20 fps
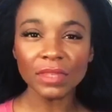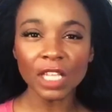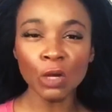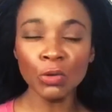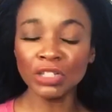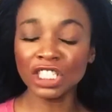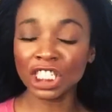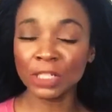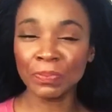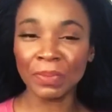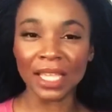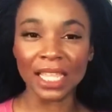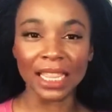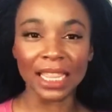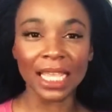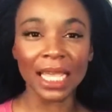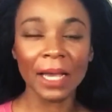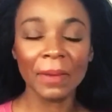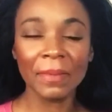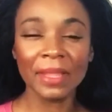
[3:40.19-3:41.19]
It would just be
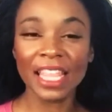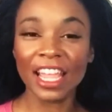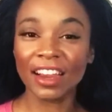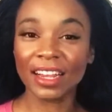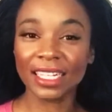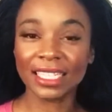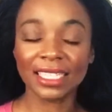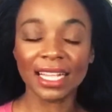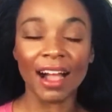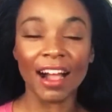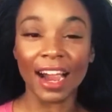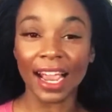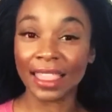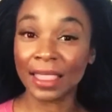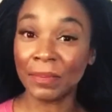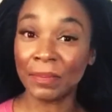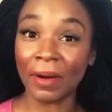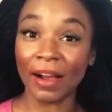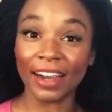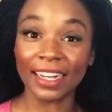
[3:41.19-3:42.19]
them and their guitar and
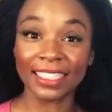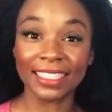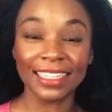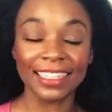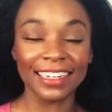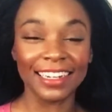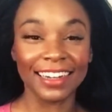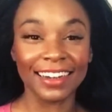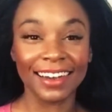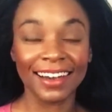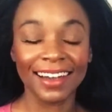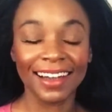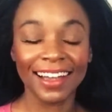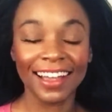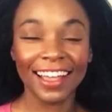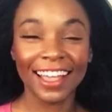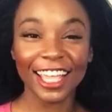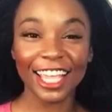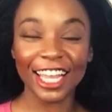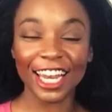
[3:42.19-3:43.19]
the bartender,
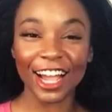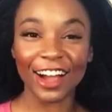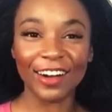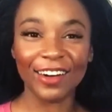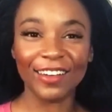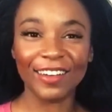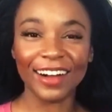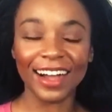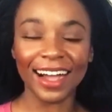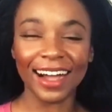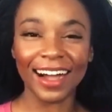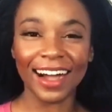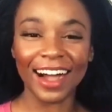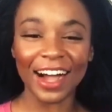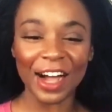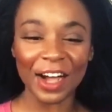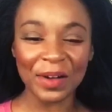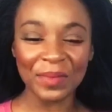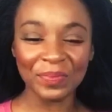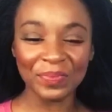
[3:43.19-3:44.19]

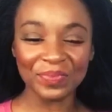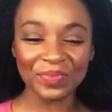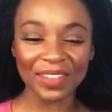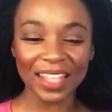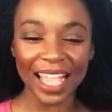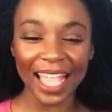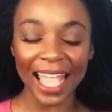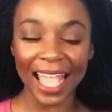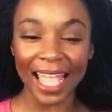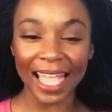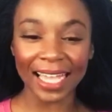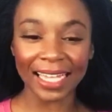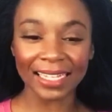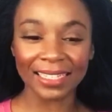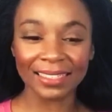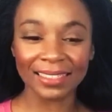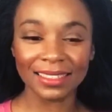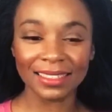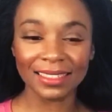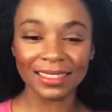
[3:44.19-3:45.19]

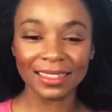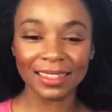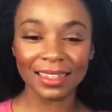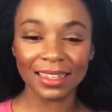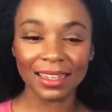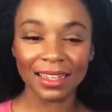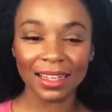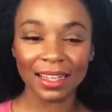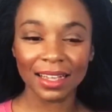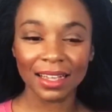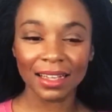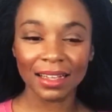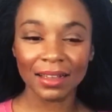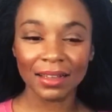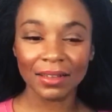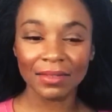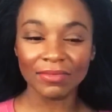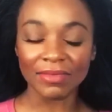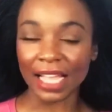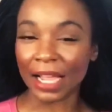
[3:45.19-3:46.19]
and
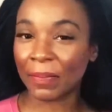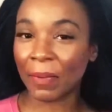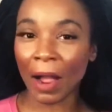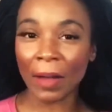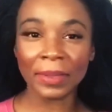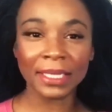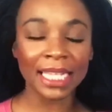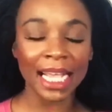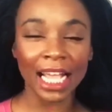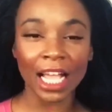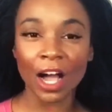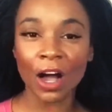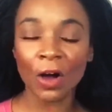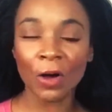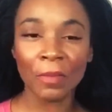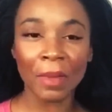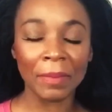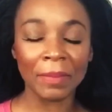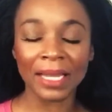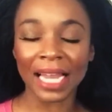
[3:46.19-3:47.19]
they're probably taking
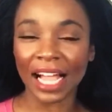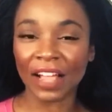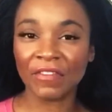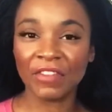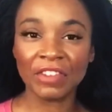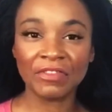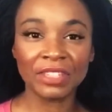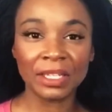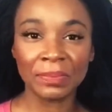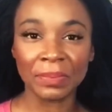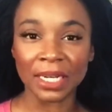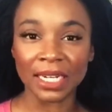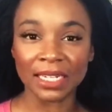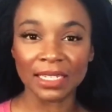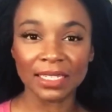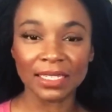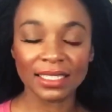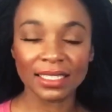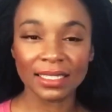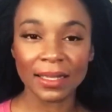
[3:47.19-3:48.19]
home maybe
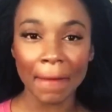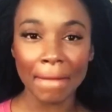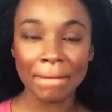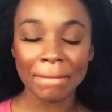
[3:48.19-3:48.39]
$50,